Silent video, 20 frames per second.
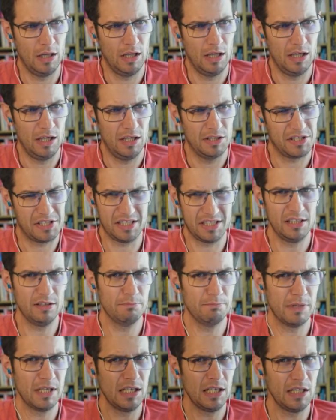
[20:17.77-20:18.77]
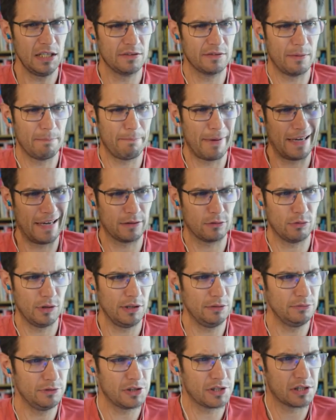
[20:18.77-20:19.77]
still me in the
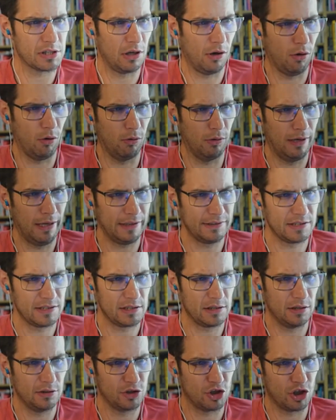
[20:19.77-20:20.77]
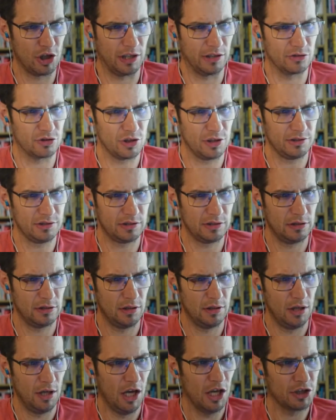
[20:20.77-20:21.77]
background, so let's change it.
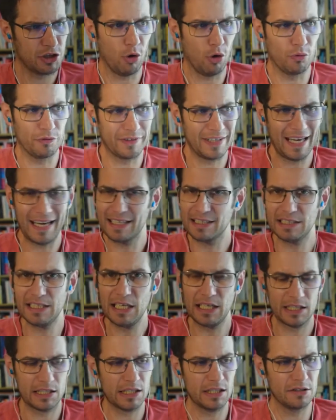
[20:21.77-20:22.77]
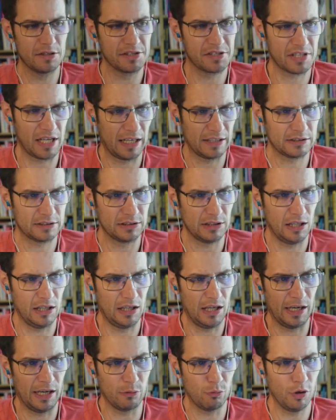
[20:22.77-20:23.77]
So the idea here is that
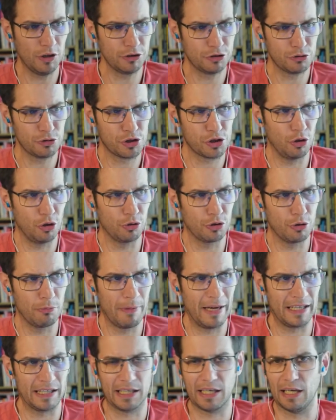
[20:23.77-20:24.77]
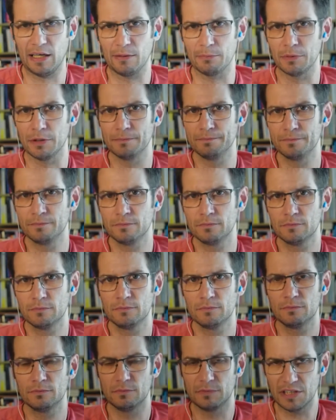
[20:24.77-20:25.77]
I want to show you ManyCam.
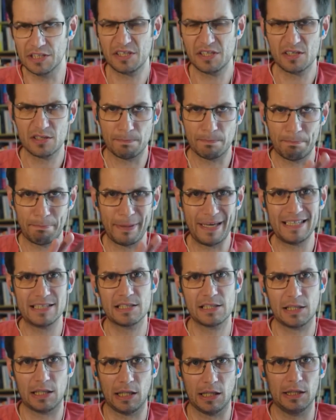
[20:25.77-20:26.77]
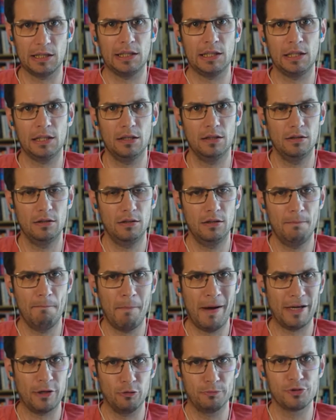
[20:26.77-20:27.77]
This is basically
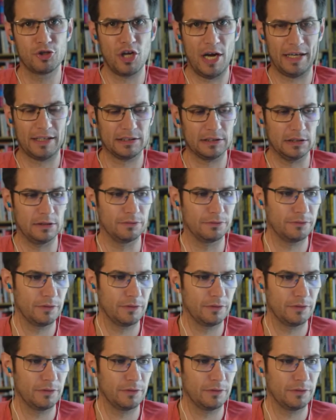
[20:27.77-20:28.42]
my objective.